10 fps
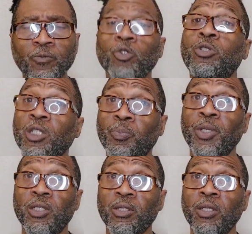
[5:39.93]
You see the
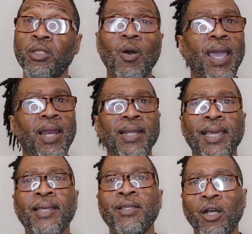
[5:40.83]
picture. Don't act like
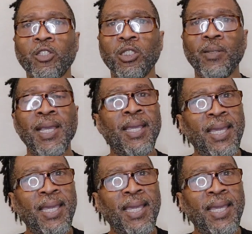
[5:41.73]
that. Y'all see this.